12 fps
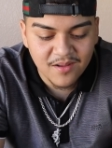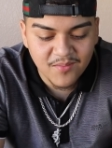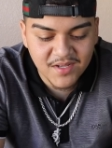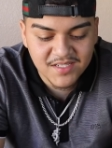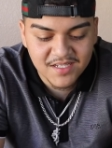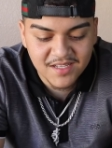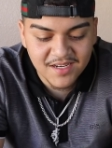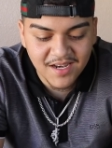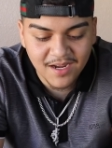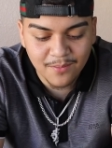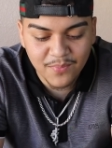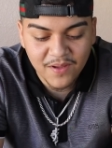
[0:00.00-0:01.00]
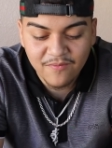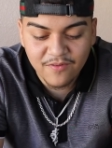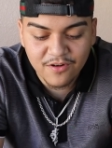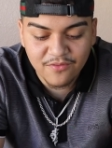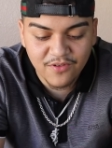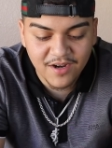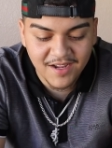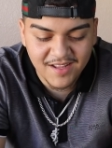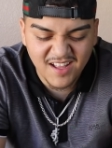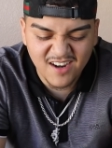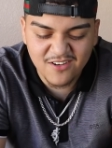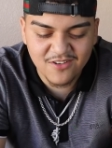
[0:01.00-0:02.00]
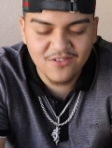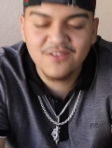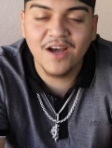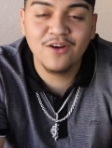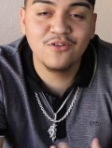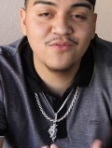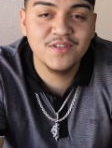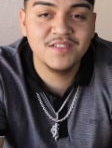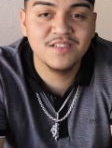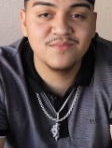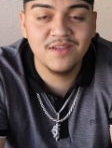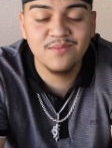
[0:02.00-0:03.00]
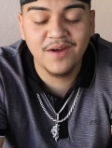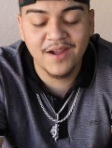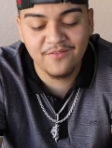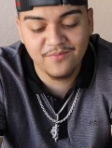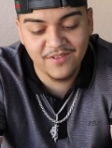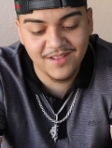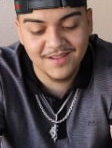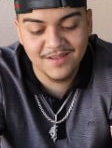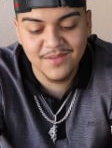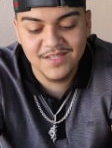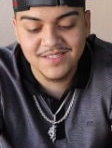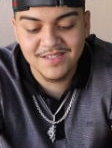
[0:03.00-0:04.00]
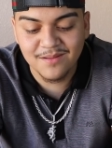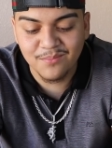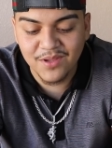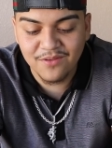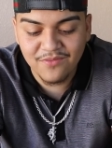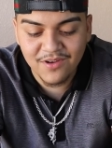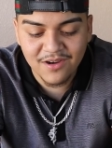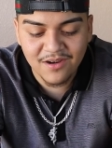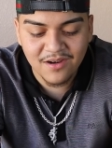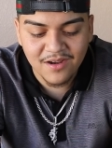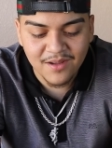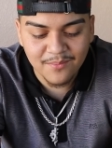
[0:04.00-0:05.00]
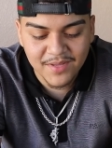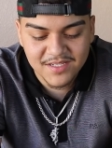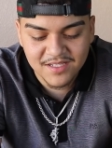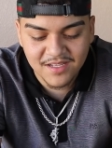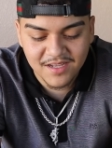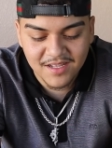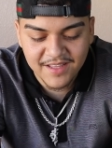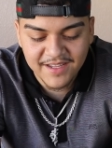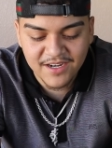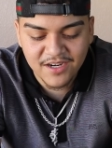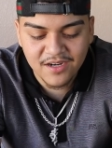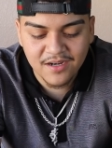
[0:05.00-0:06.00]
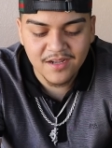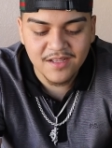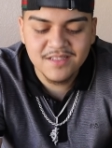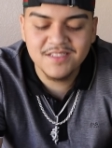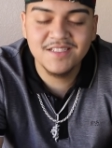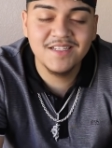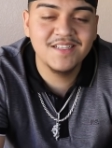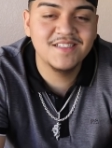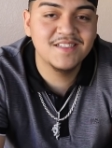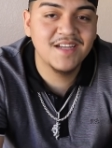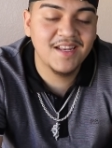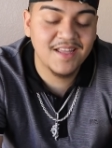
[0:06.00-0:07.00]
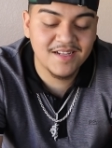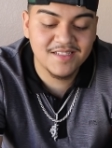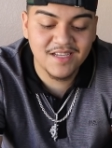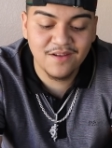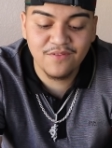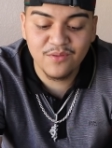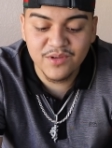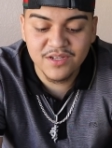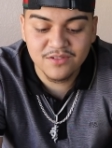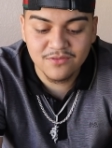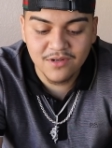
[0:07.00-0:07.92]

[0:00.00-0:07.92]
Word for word: Makes it look like a beefier front end. I don't know. I don't know if it's just me, but I feel like it makes it look beefier, makes it look cleaner. This is an easy 9 out of 10 for me as